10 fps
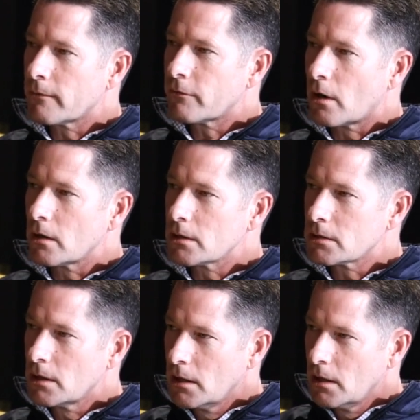
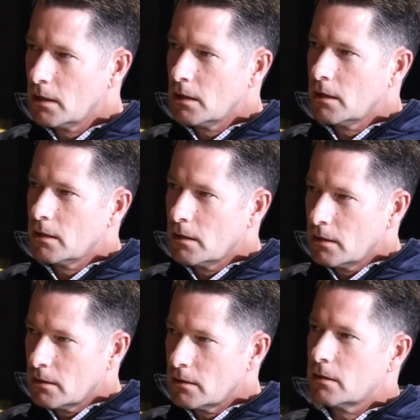Cashortrade.org.
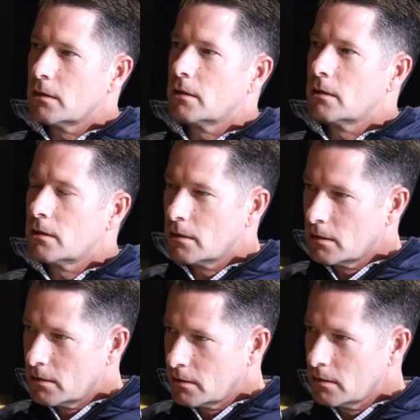We are a, uh, a,